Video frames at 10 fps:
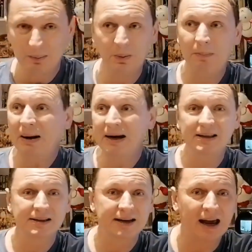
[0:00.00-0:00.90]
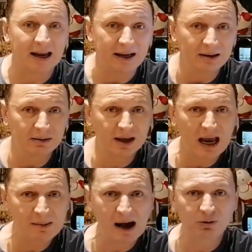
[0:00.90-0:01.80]
But back in the day,
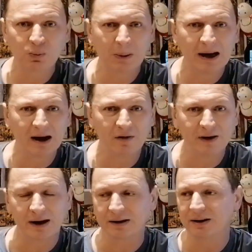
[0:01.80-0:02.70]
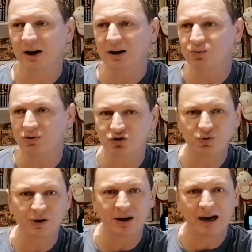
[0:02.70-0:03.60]
game art was part of it. You know, it's what
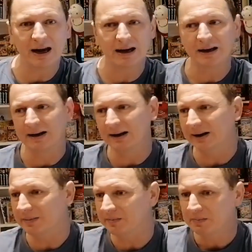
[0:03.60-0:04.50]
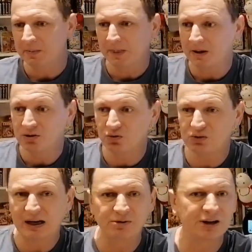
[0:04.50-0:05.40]
drew your eye.
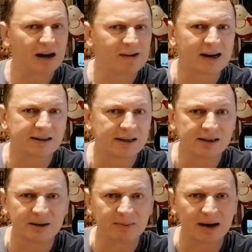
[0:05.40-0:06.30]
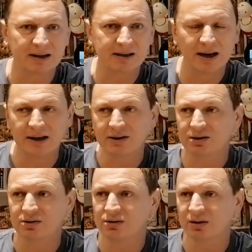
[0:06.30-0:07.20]
Sometimes you didn't have access to
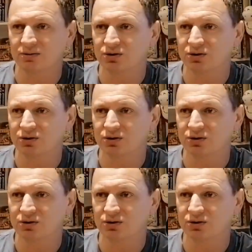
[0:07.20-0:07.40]
magazines.